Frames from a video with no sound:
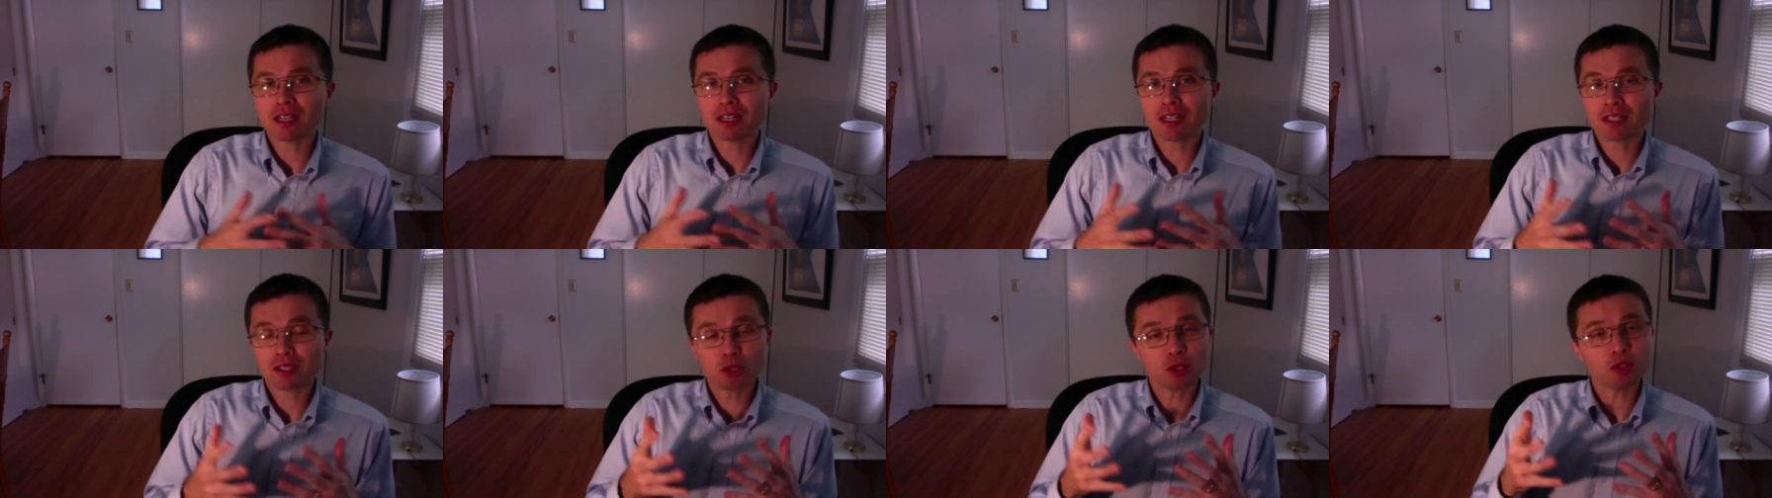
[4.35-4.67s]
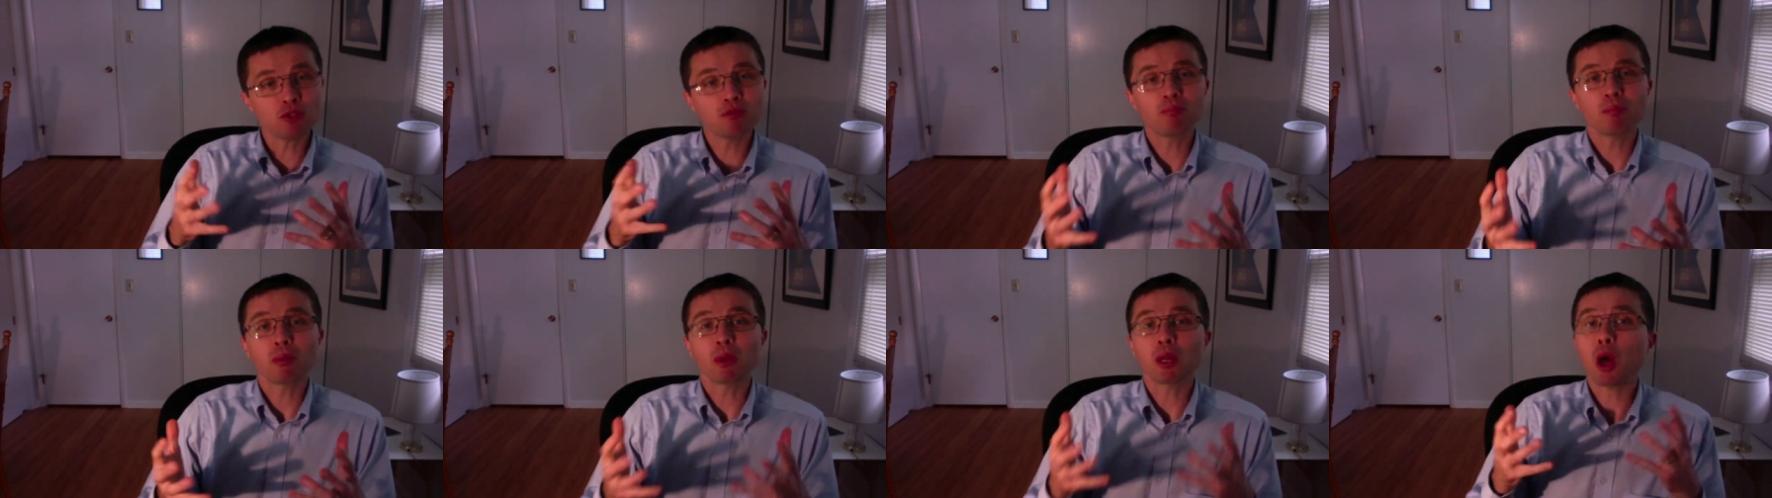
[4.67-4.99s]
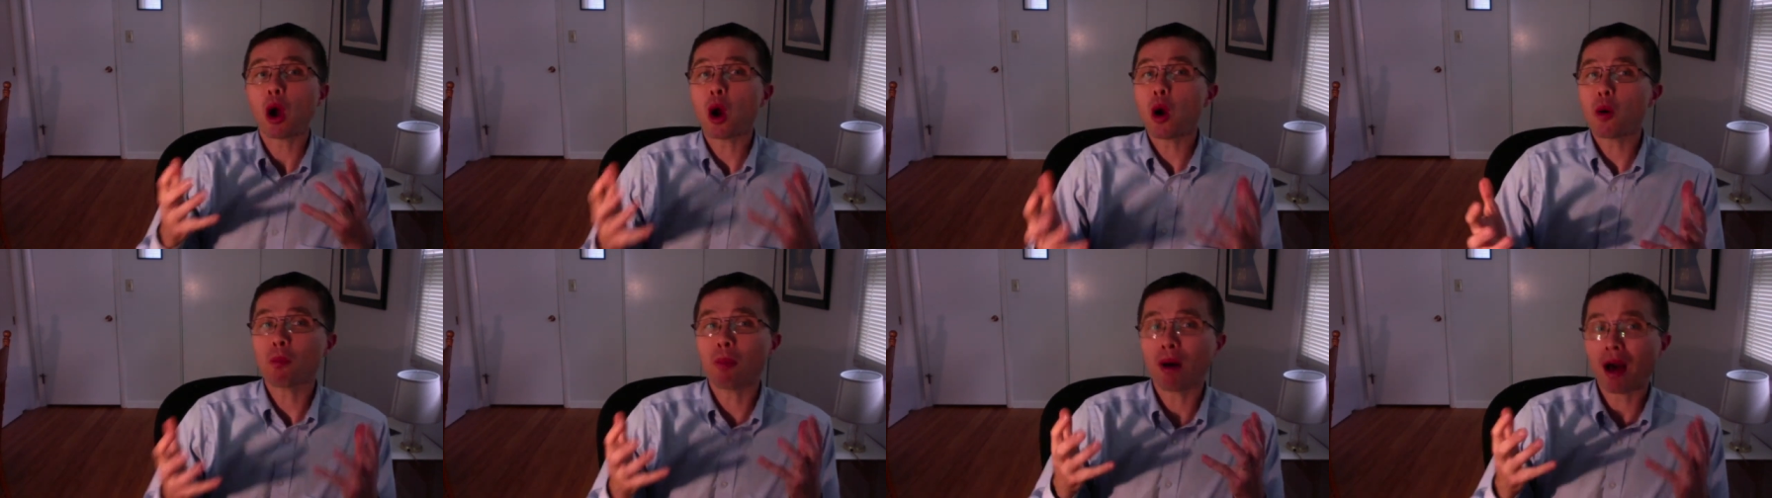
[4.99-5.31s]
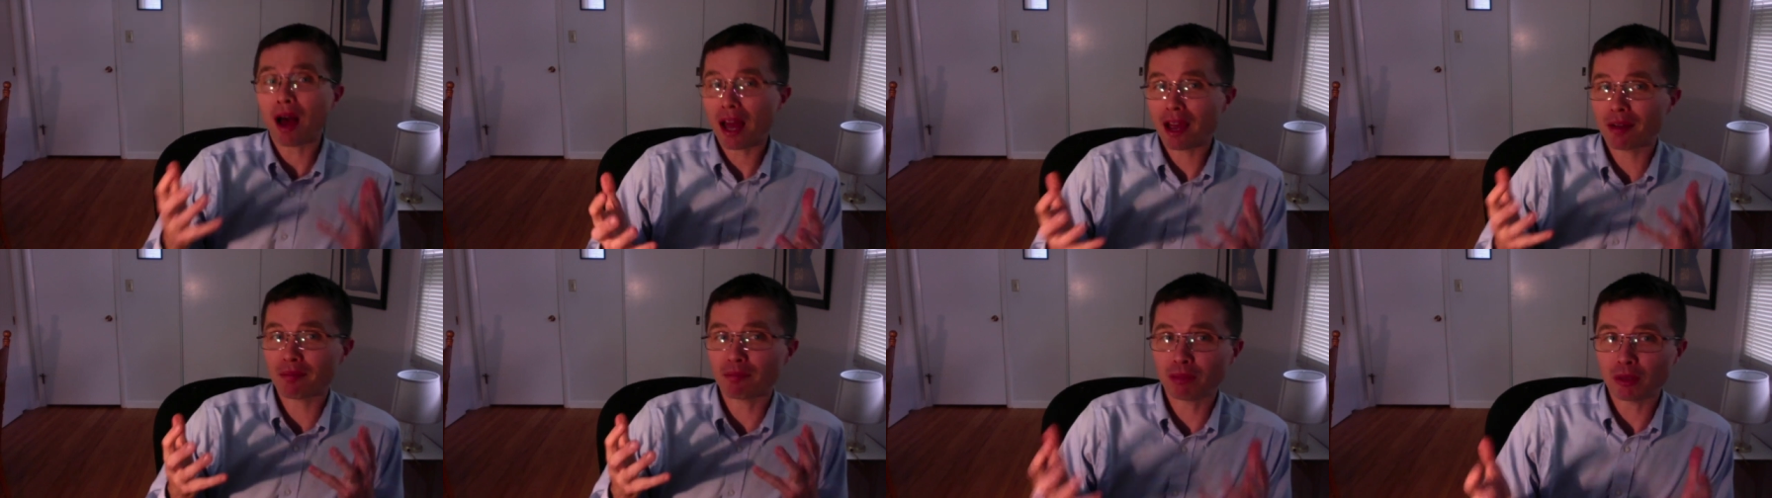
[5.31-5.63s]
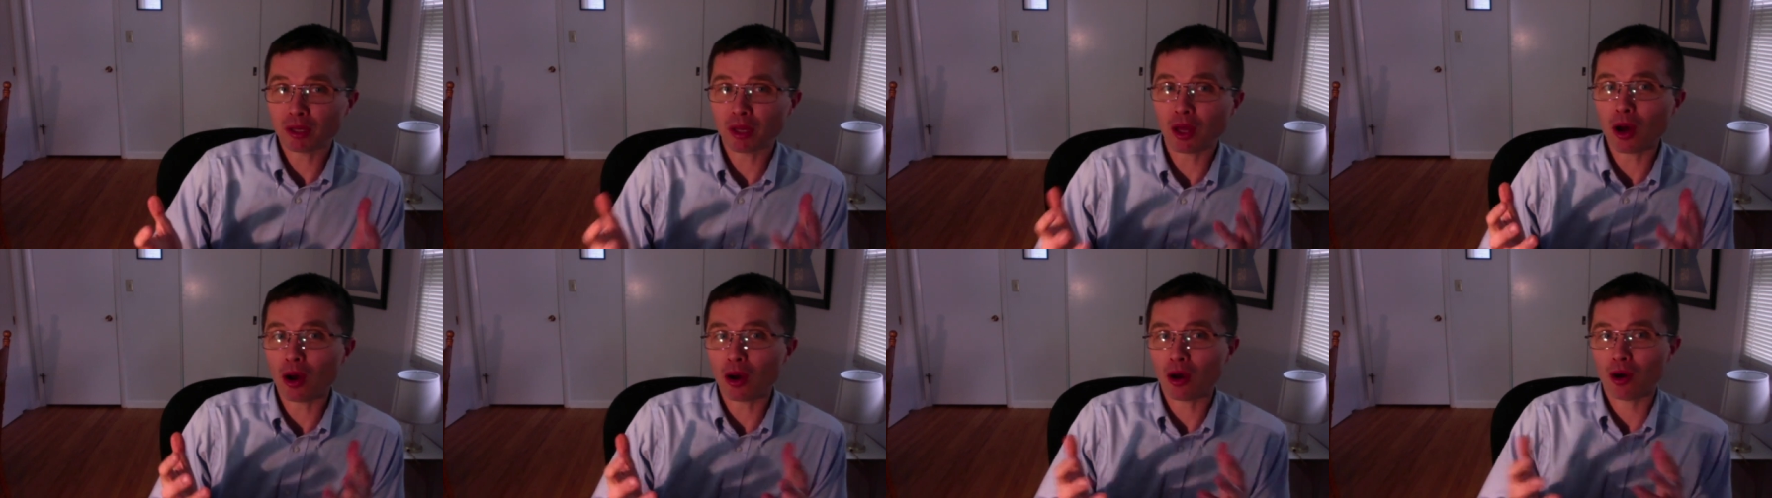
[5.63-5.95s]
sort of
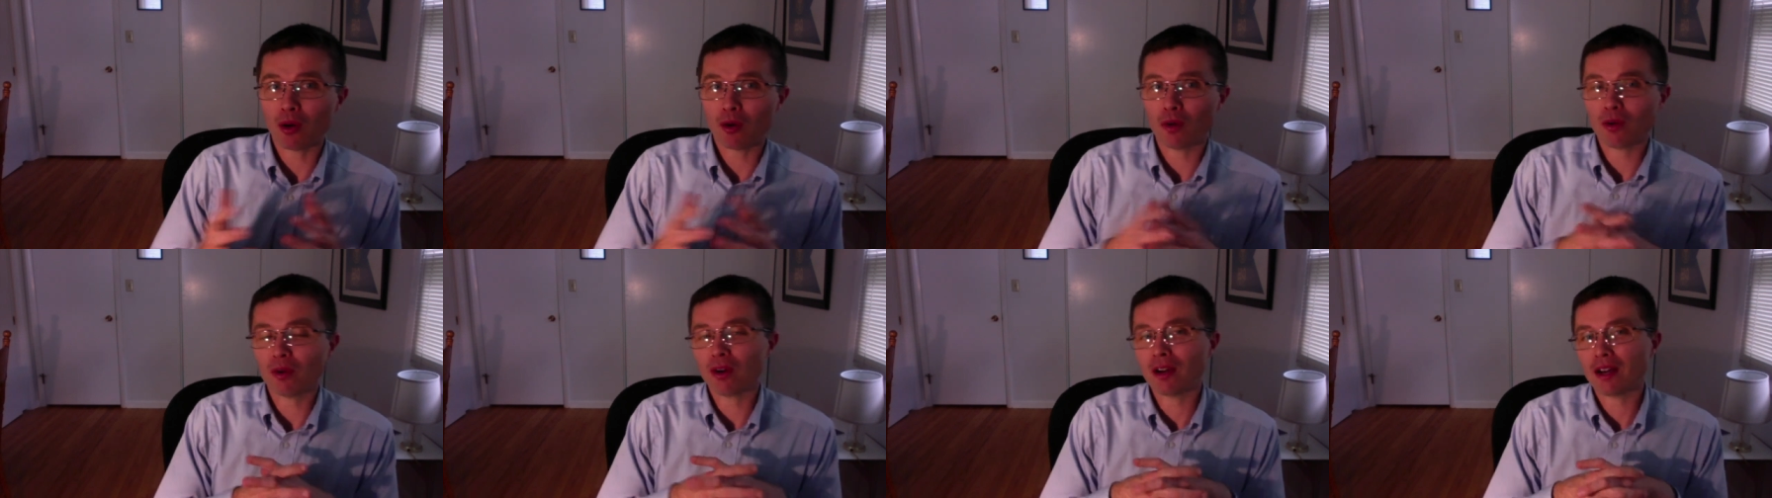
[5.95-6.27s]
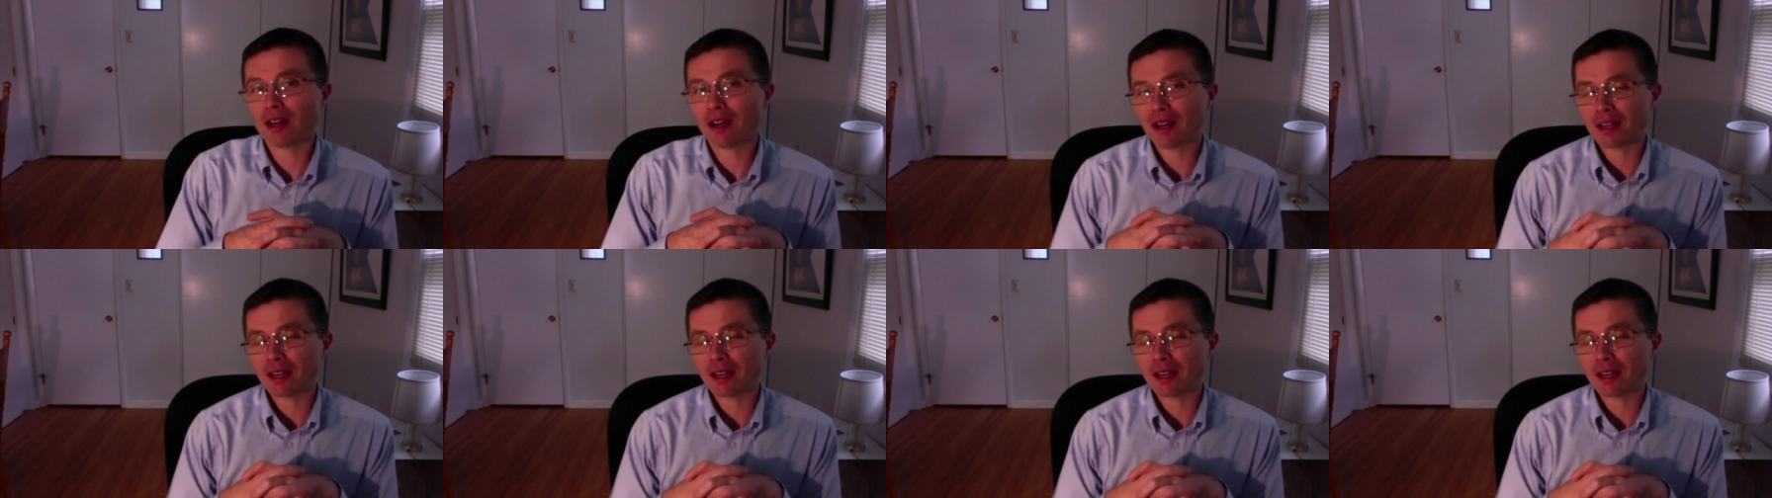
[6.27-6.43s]
blow-by-blow